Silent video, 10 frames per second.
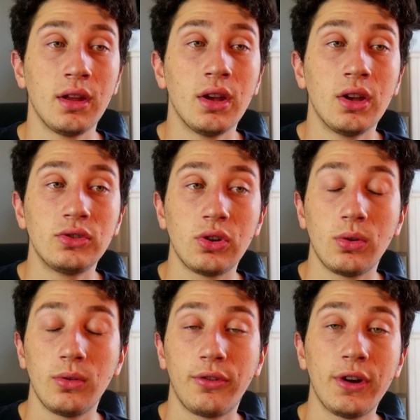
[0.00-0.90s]
So
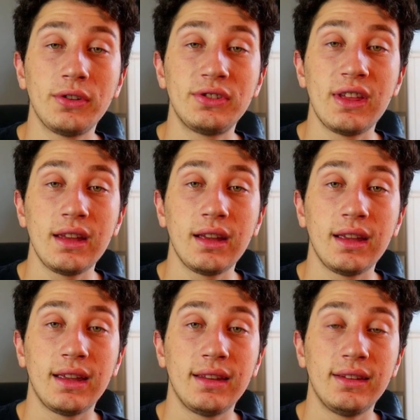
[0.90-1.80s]
the first thing
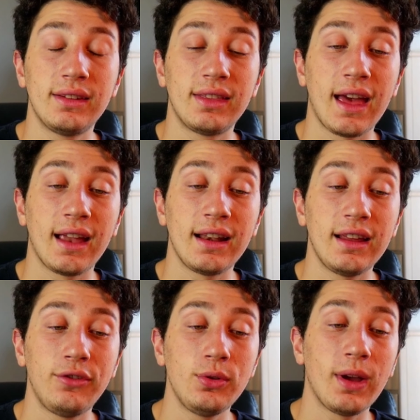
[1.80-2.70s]
is that if
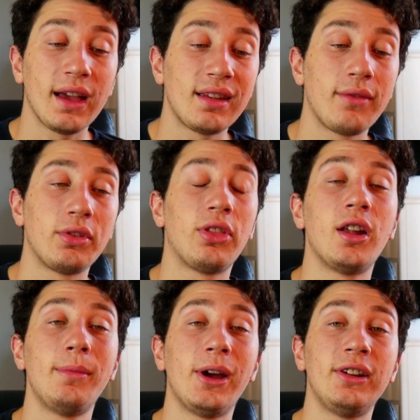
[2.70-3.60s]
you guys haven't thought
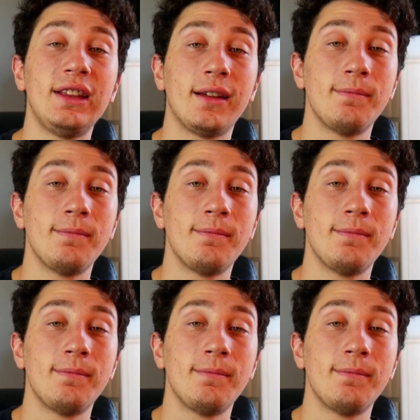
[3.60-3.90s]
about it yet,